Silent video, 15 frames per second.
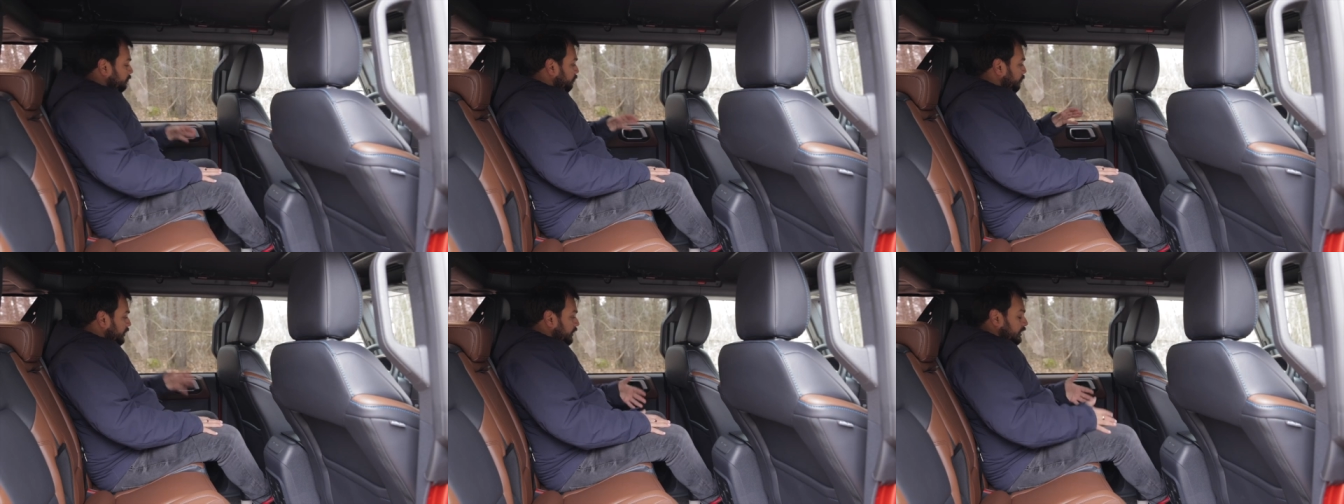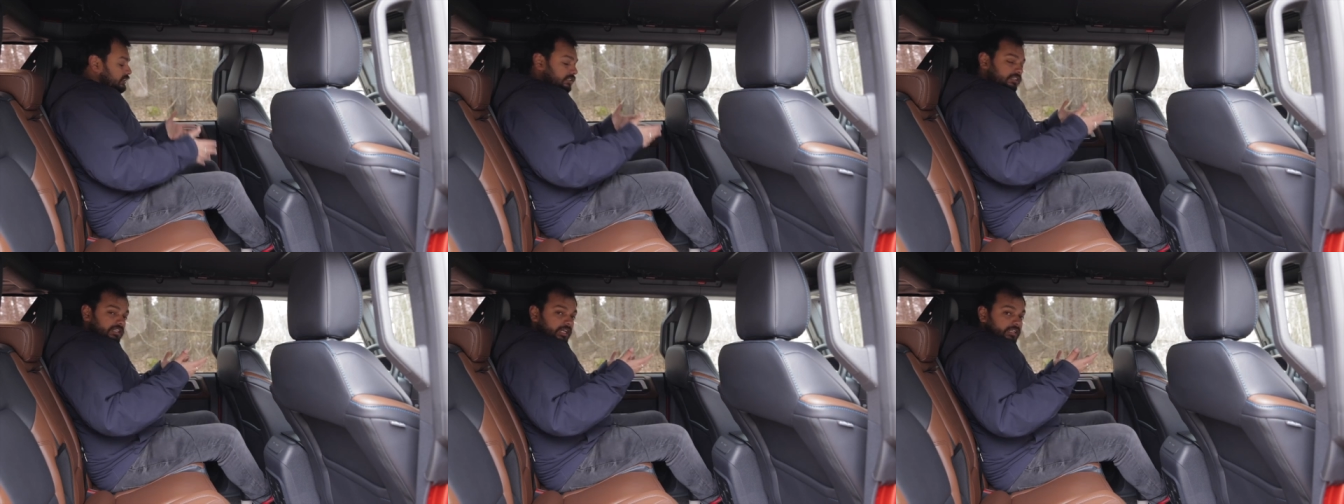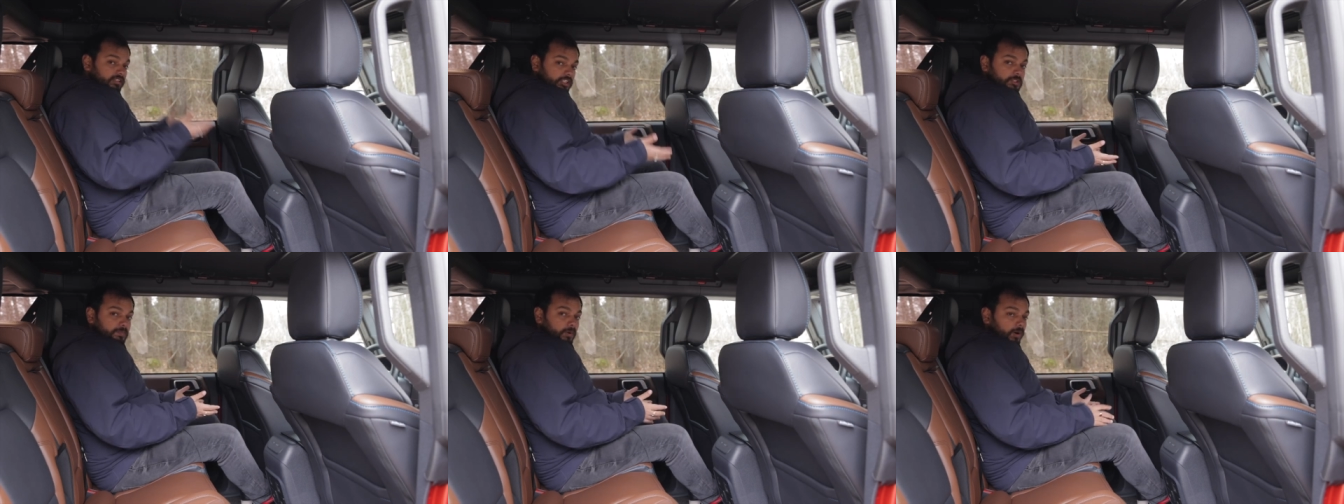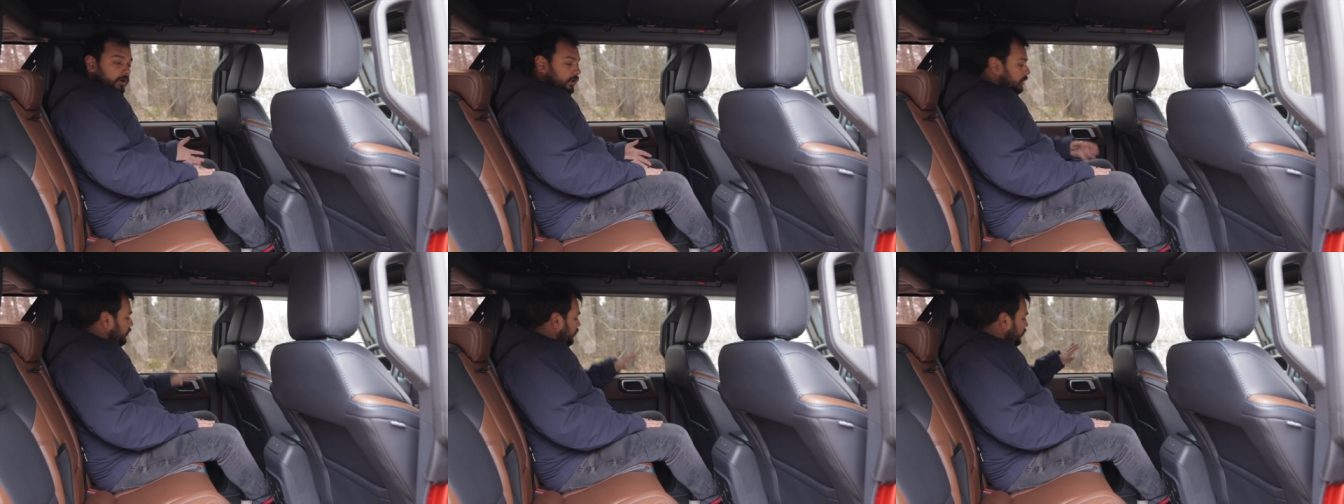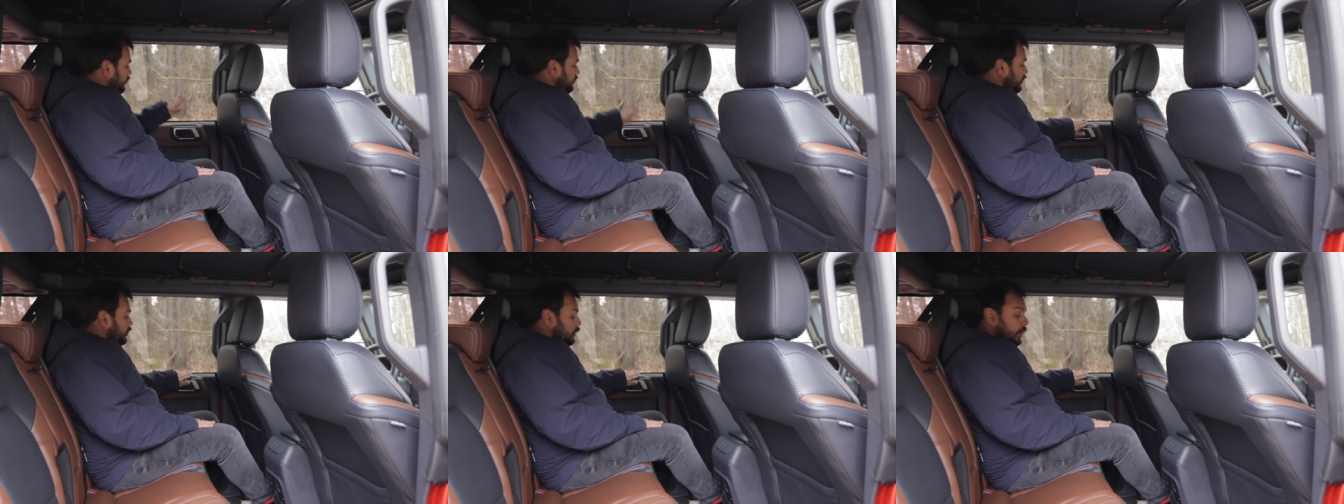because in this Bronco
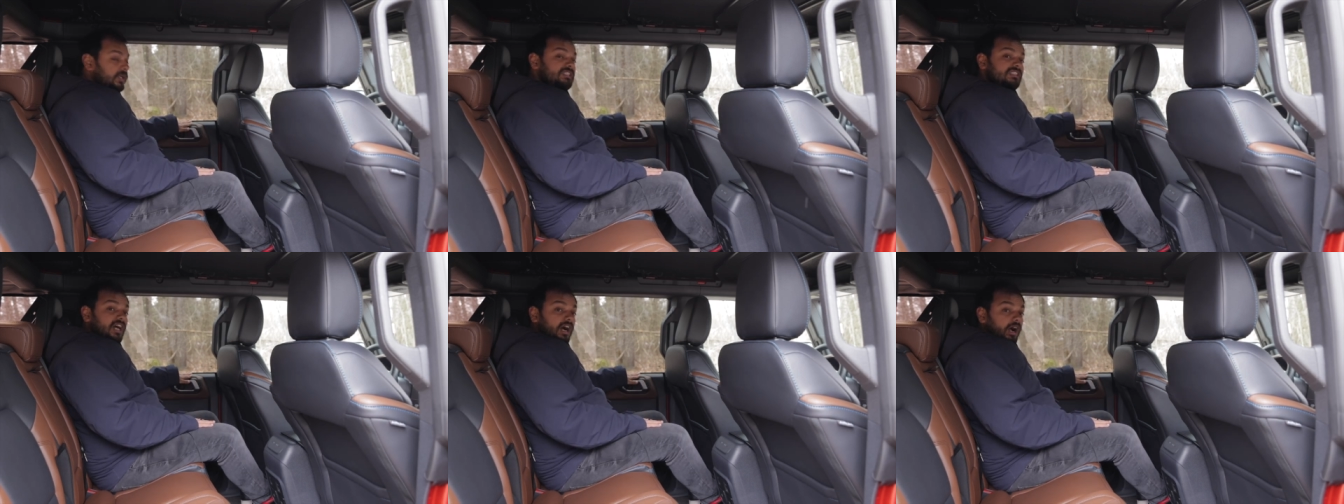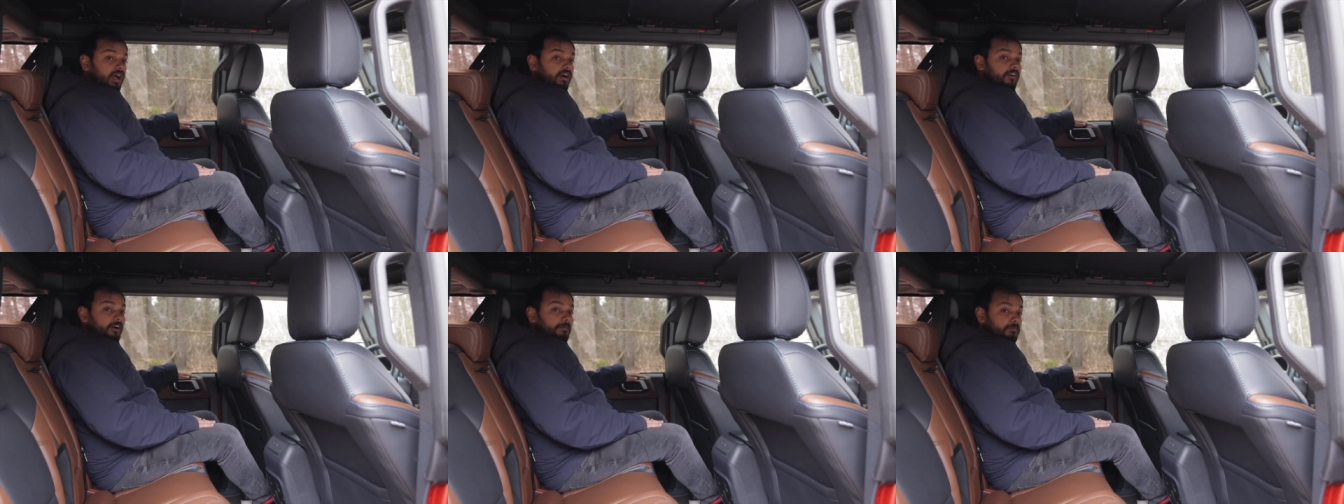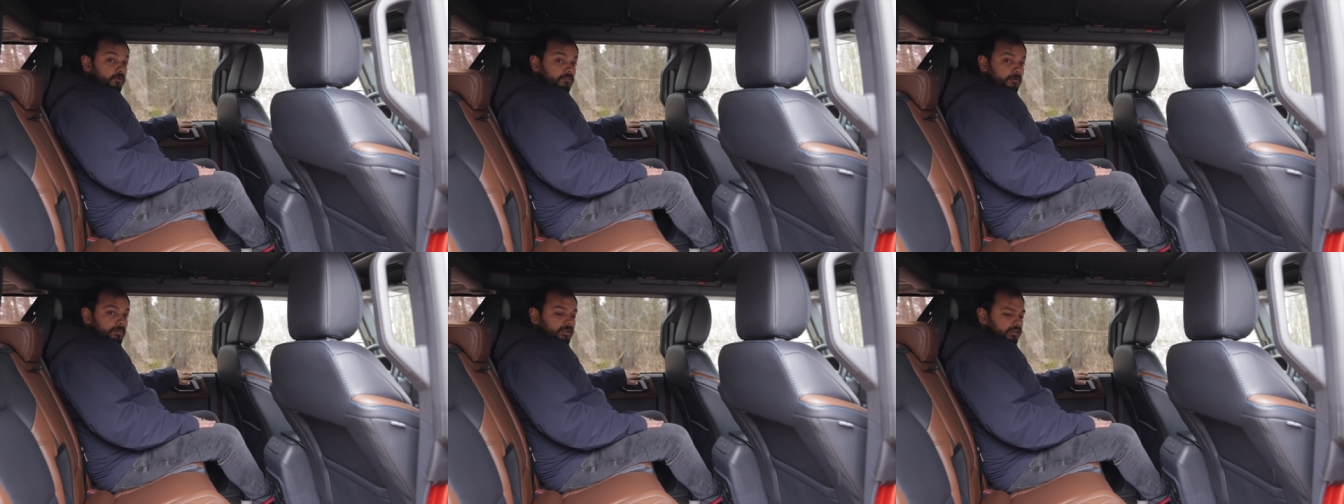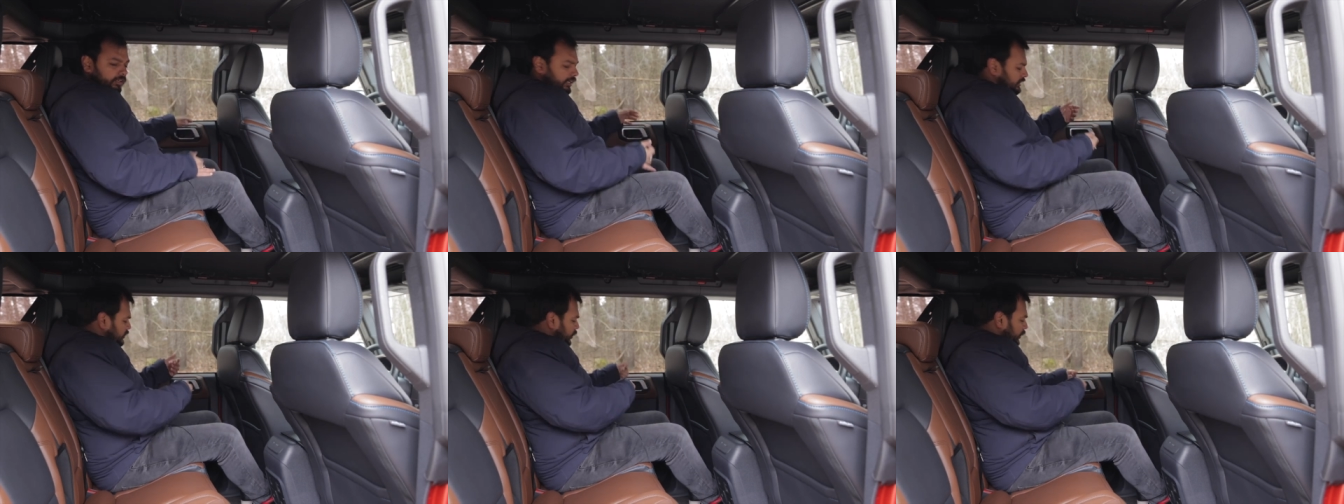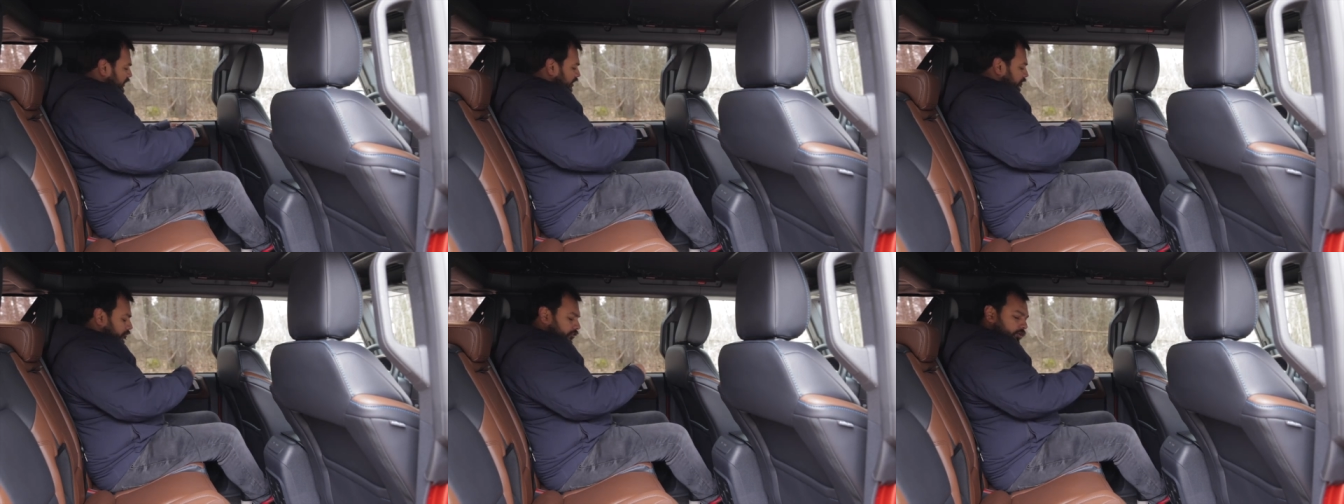the doors are removable it's only
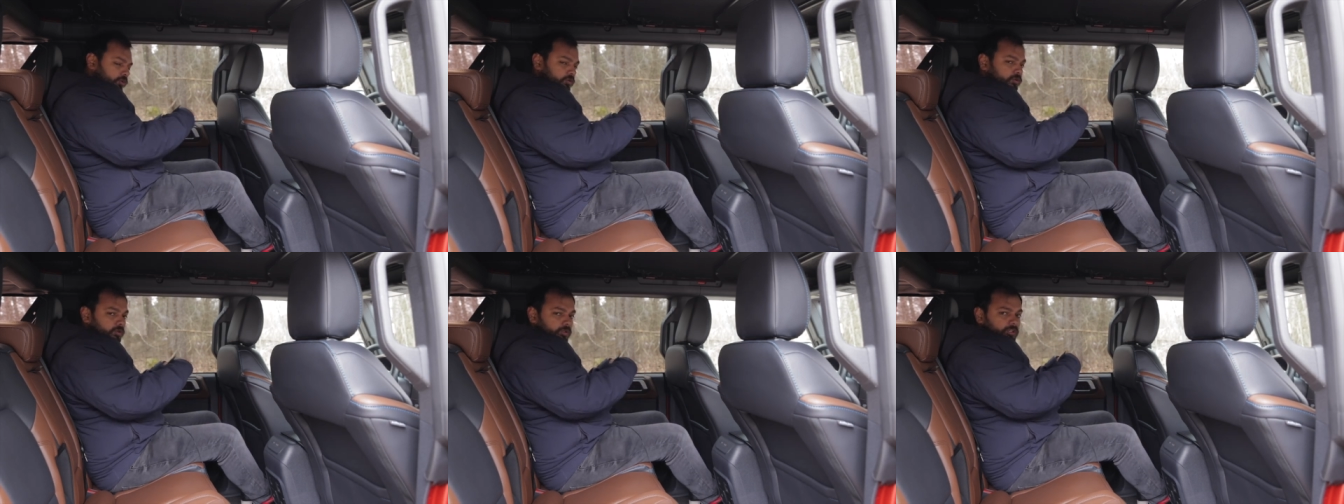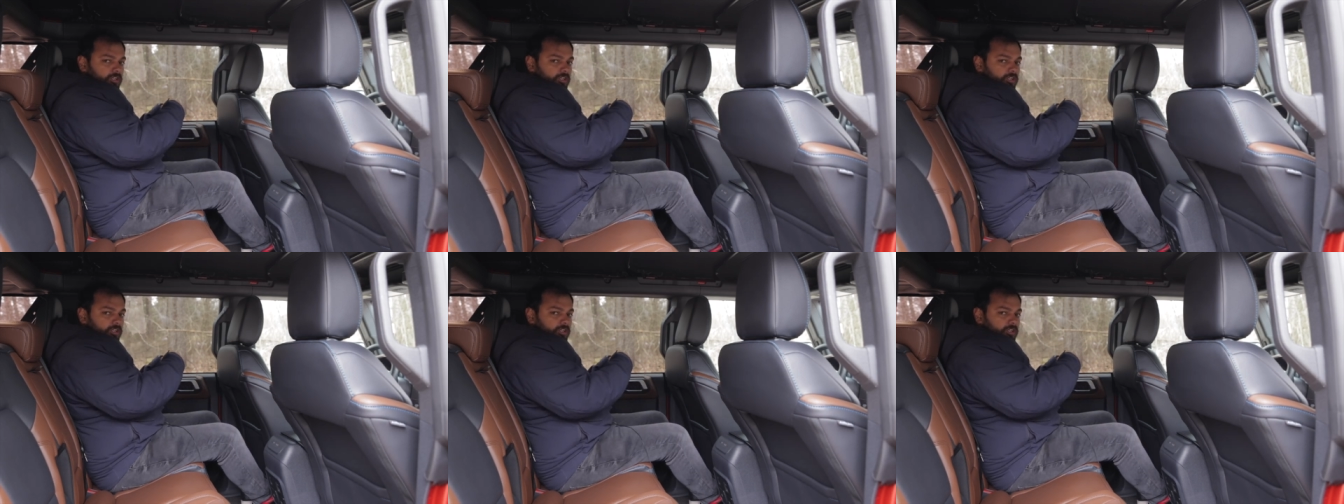a few